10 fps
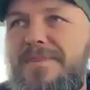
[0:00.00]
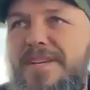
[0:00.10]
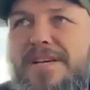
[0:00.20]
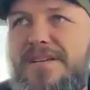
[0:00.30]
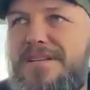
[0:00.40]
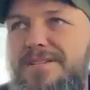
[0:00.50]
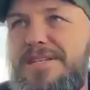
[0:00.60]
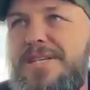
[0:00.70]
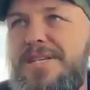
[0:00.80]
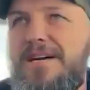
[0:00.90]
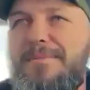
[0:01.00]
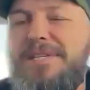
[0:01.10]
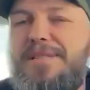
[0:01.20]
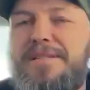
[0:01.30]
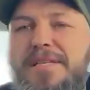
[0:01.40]
Yeah. I
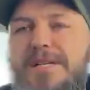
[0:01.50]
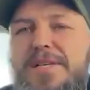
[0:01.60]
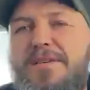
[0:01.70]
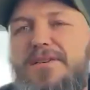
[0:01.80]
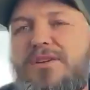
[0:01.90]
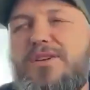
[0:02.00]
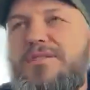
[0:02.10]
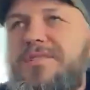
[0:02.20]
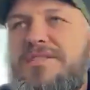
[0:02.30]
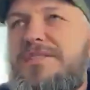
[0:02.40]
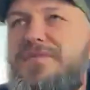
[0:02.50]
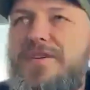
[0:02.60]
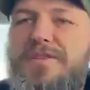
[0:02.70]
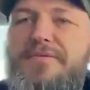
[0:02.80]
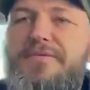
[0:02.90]
mean, it's
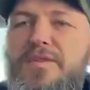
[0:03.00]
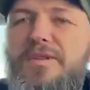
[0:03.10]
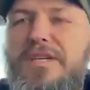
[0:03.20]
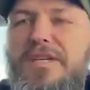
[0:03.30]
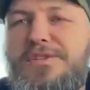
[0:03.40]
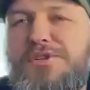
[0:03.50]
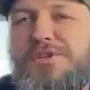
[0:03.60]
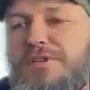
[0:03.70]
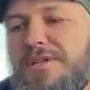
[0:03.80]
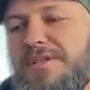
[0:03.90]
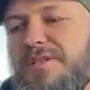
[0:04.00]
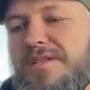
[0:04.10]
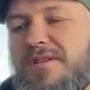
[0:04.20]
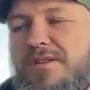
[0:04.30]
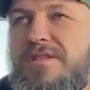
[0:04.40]
very difficult. Like
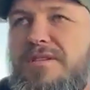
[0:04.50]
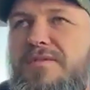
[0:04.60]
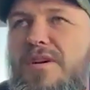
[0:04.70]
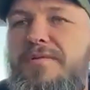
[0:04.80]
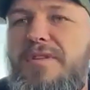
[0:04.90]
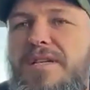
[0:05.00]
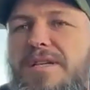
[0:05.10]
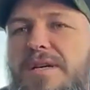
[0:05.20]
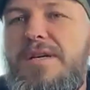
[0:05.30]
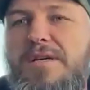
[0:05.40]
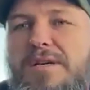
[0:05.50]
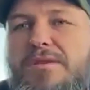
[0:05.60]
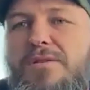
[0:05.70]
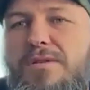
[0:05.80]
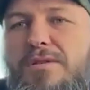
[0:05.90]
there's costs involved. Like,
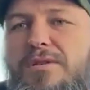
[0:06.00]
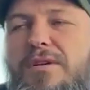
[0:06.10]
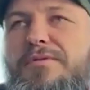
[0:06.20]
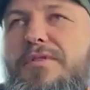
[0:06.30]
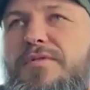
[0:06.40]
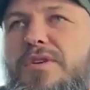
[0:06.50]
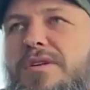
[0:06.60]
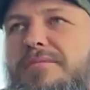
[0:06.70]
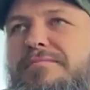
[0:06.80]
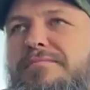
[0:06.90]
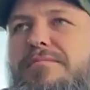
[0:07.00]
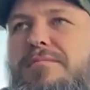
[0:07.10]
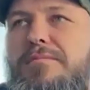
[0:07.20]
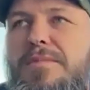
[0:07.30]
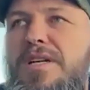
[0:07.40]
if you've got,
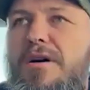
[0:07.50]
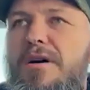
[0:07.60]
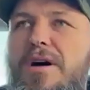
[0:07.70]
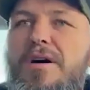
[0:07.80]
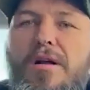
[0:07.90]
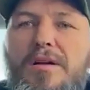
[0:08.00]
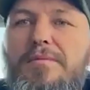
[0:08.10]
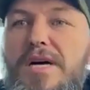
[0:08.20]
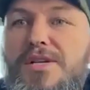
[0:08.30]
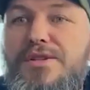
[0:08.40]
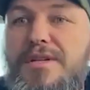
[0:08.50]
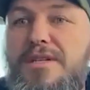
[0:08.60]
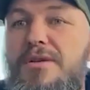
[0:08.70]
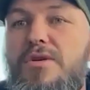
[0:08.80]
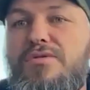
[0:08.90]
I don't know, I'd imagine
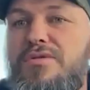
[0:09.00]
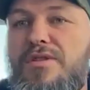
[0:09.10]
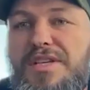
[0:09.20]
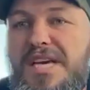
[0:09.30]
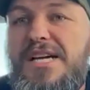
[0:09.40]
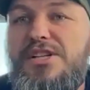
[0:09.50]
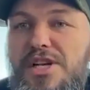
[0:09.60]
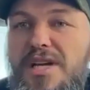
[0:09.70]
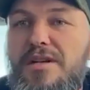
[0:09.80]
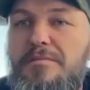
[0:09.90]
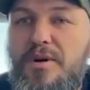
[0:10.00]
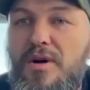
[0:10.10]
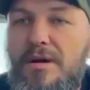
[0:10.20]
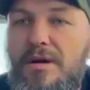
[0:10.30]
that a terminal's got a cage in